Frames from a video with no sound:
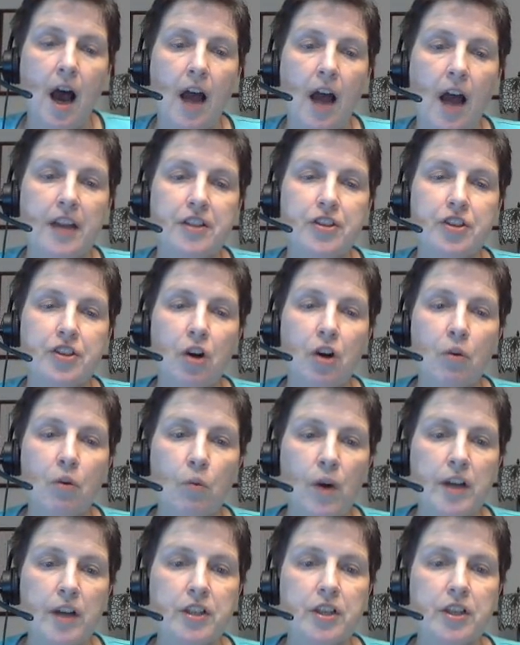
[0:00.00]
I don't
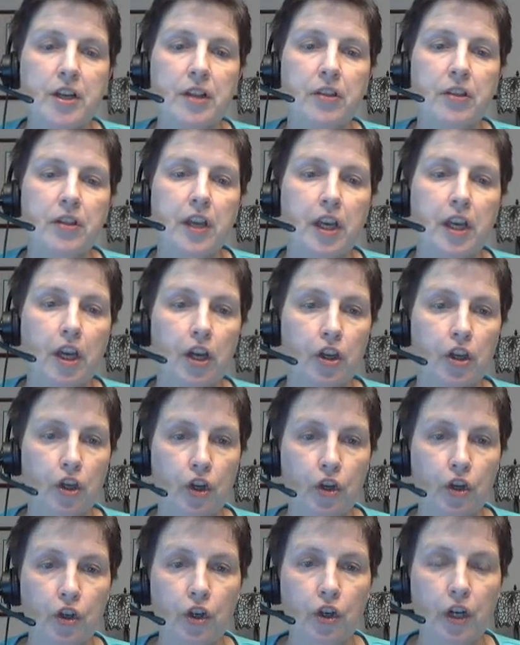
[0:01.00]
want you to think
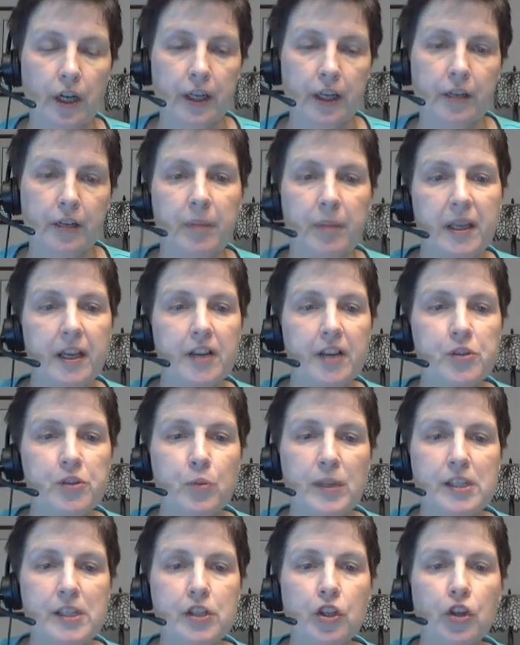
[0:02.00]
good, because
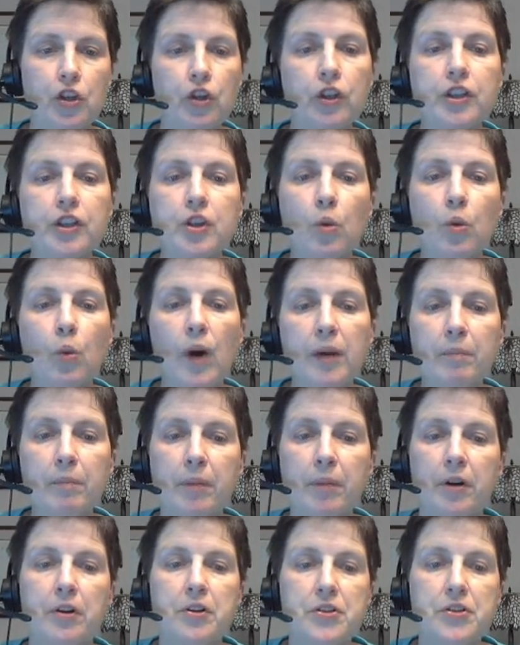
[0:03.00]
what's good to one
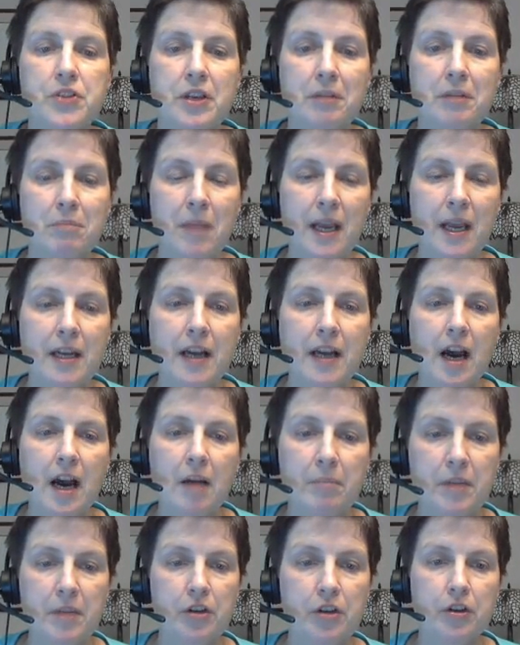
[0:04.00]
person may
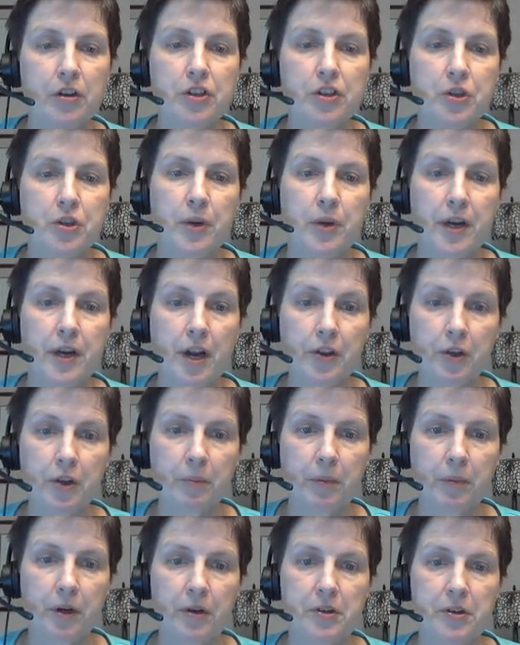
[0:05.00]
not be good to another
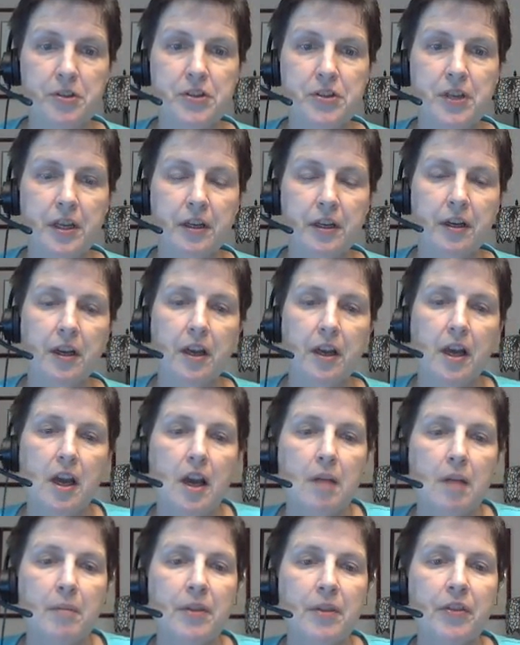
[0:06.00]
person.
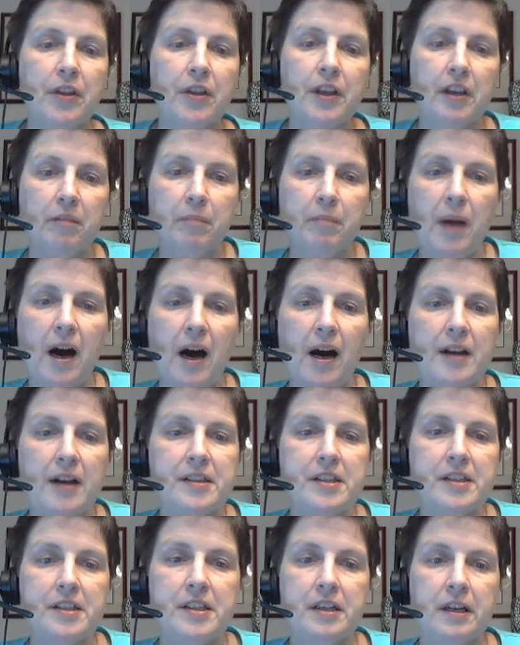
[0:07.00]
But think of
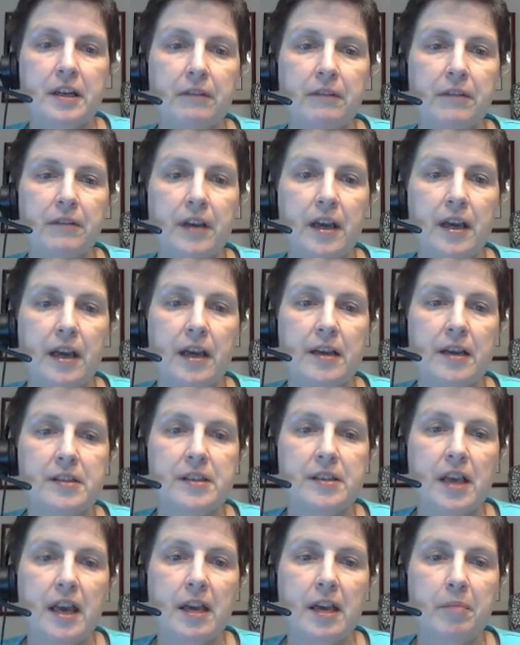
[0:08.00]
positive
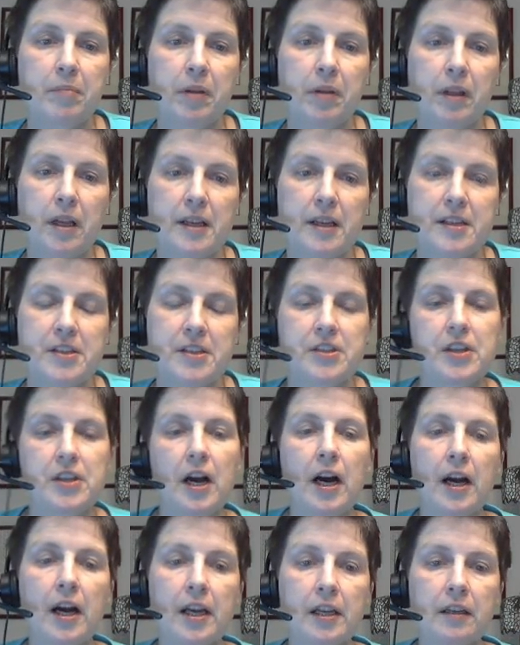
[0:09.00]
as a plus
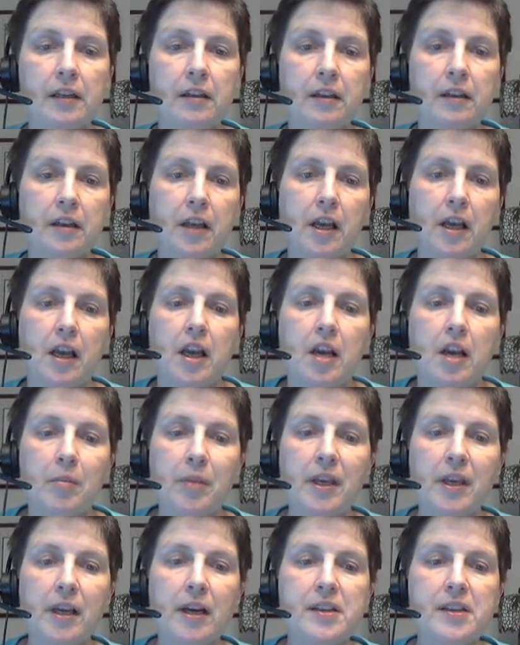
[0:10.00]
sign,
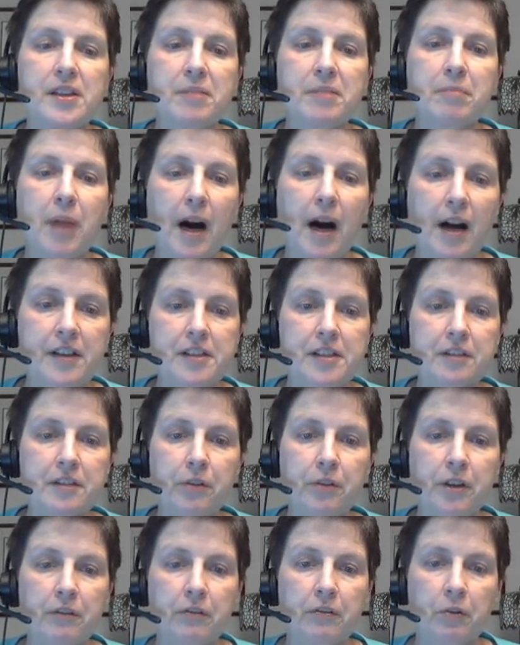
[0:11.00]
because in
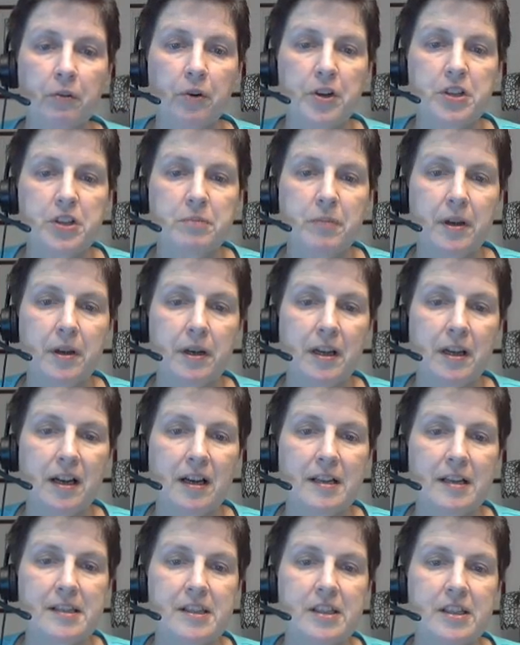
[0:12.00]
positive reinforcement,
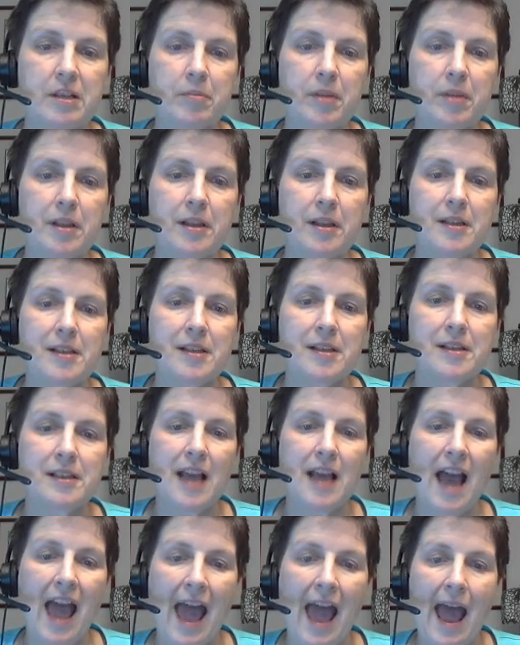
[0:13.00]
a stimulus is
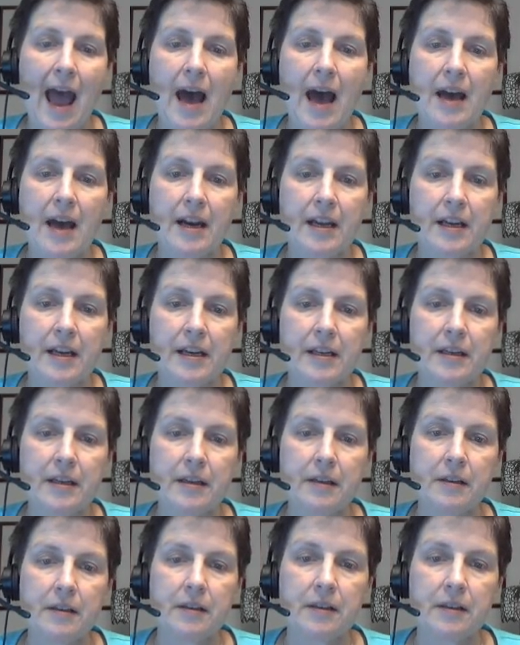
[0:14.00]
added